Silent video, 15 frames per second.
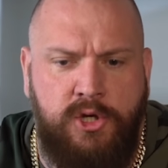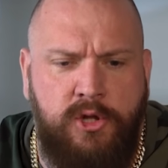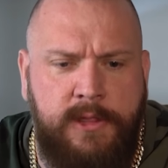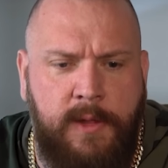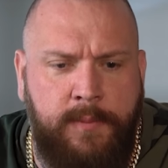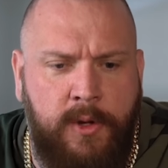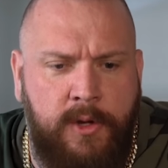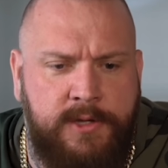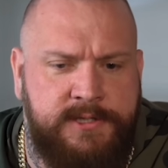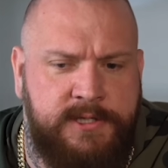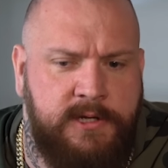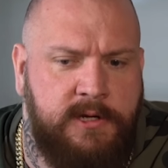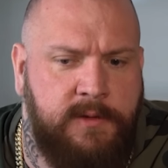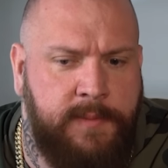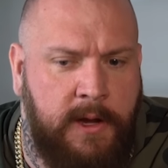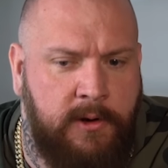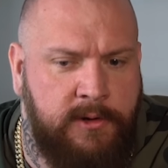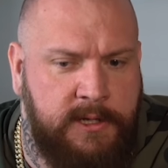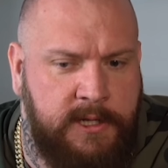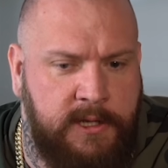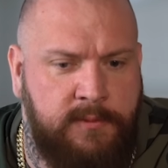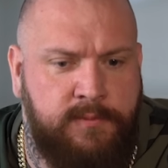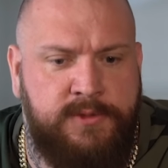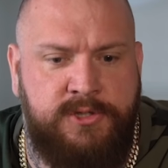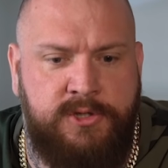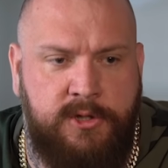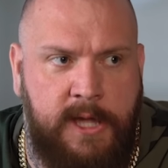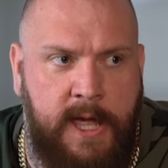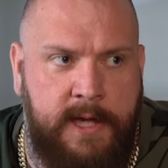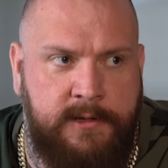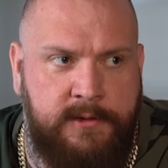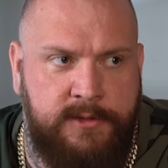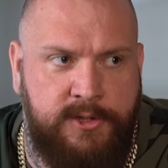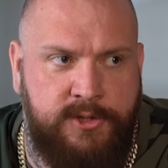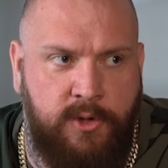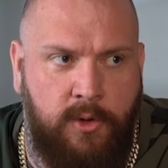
Another person had apparently stuck their head in the